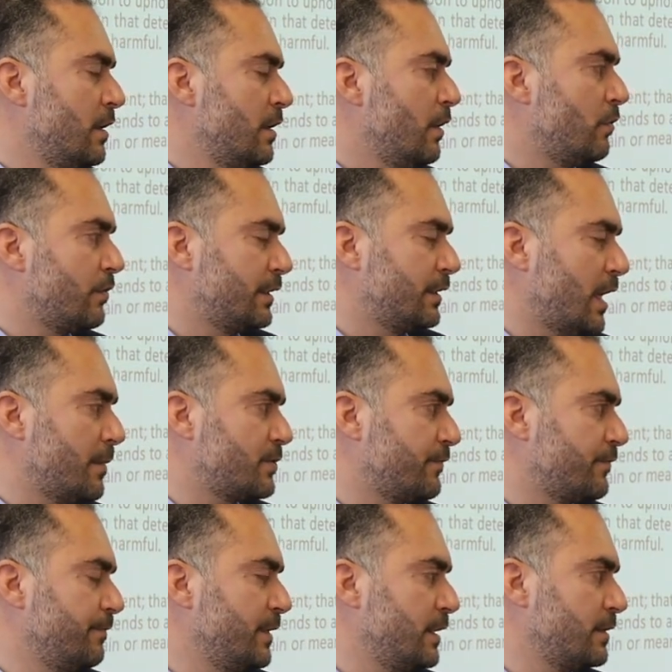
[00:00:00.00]
or types
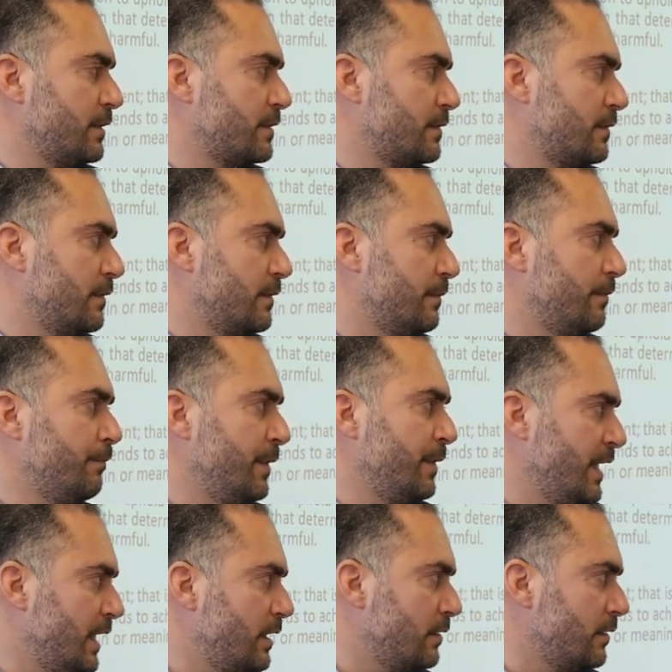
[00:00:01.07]
of meanings:
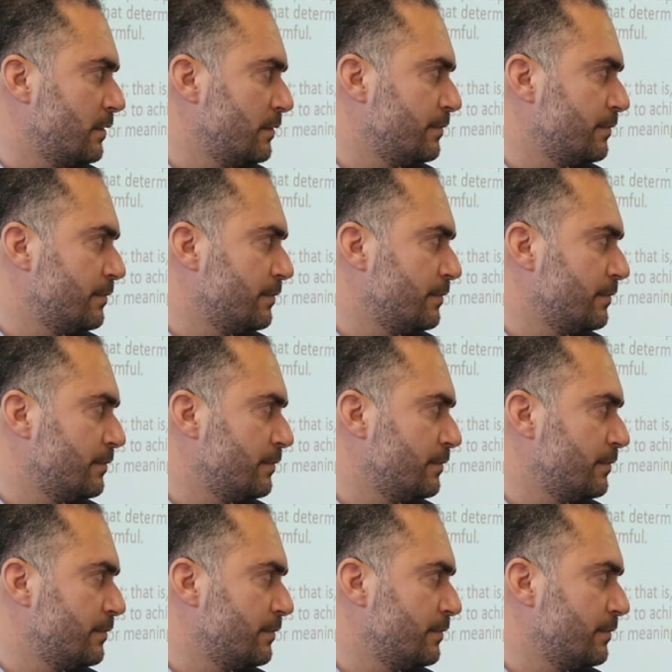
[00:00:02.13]
meaning